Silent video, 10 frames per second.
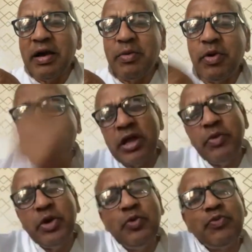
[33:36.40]
What can
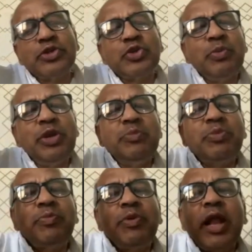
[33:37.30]
we do for so many
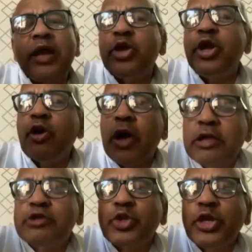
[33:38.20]
people? At the end, I
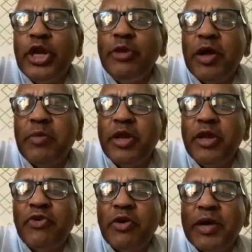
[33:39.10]
also need my
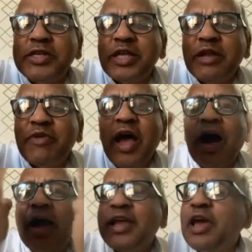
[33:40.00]
money for myself.
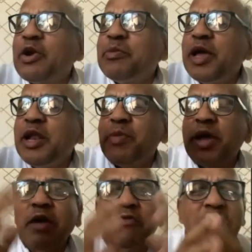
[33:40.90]
I cannot be
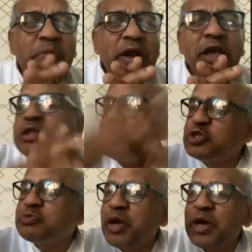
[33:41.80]
helping everybody.
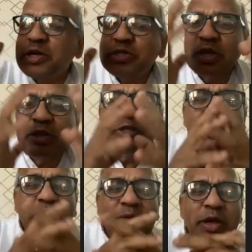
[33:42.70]
These beggars are
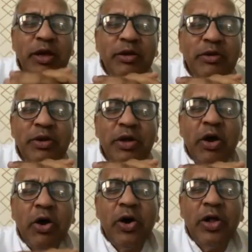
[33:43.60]
beggars.
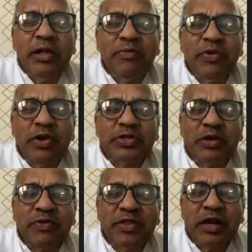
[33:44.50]
All the
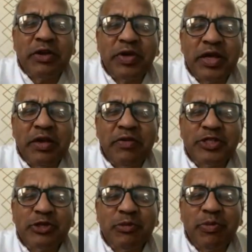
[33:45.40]
philosophy that we give
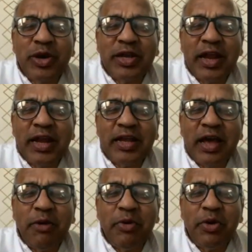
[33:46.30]
is to protect
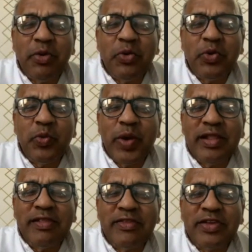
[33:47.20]
our own
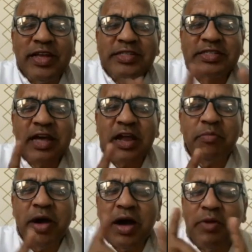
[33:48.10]
wealth is
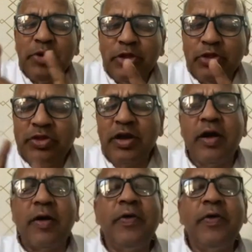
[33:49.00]
dharma avaruddha.